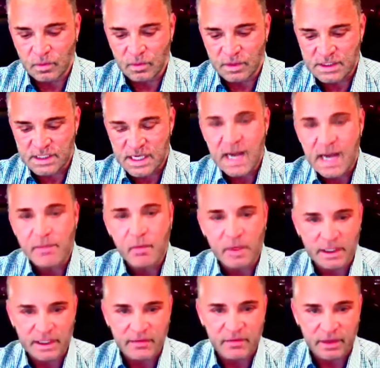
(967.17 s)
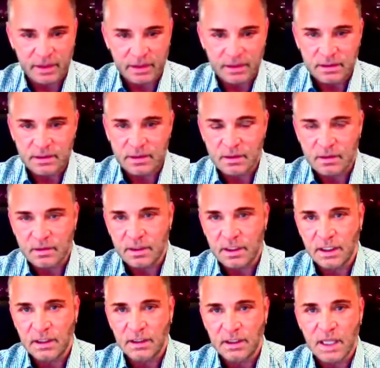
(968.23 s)
The time we live in,
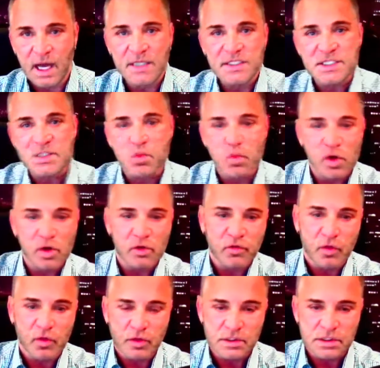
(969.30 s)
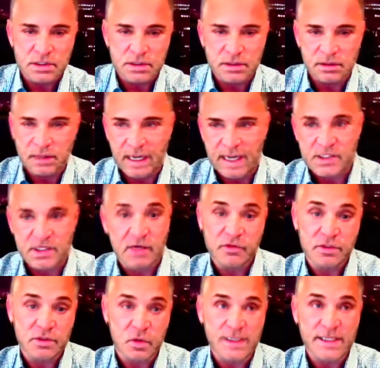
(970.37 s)
the largest workforce as of
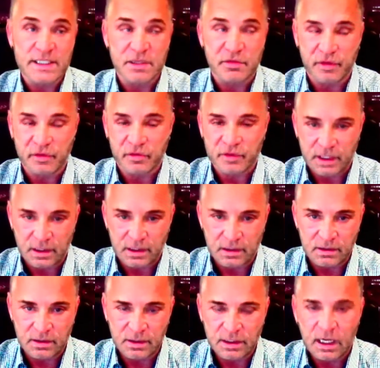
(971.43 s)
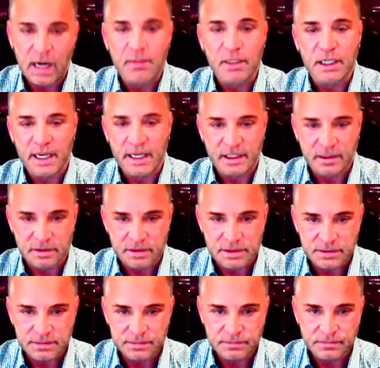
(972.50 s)
2015 are
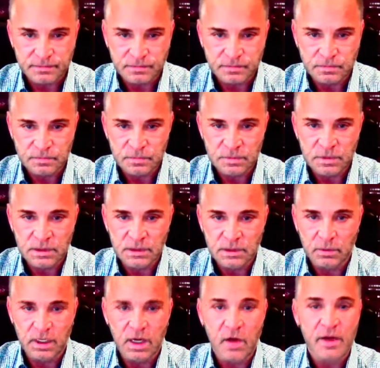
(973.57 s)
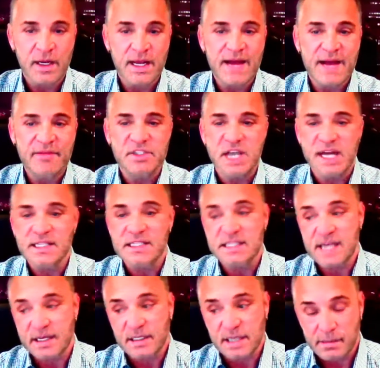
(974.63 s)
millennials. We already have Gen
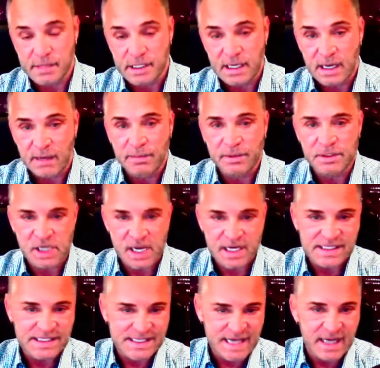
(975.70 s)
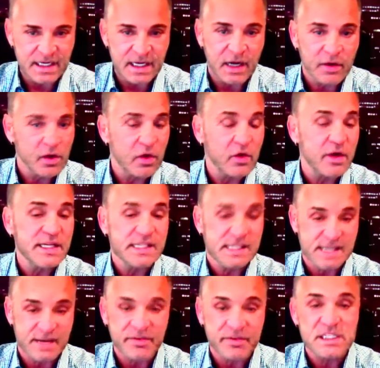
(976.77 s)
Z coming up. Gen Z are already
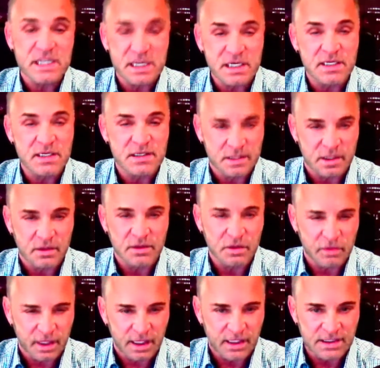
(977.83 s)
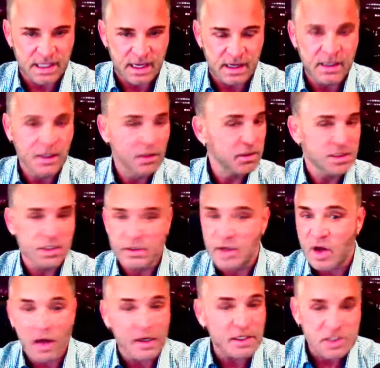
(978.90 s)
17 years old. Do you realize that? We're doing
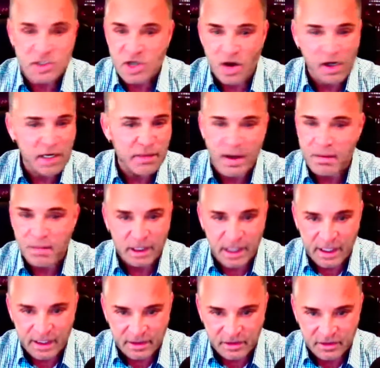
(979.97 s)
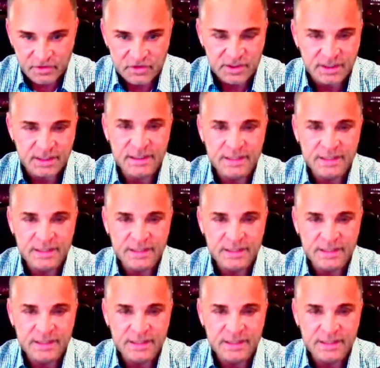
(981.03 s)
all this talk about millennials,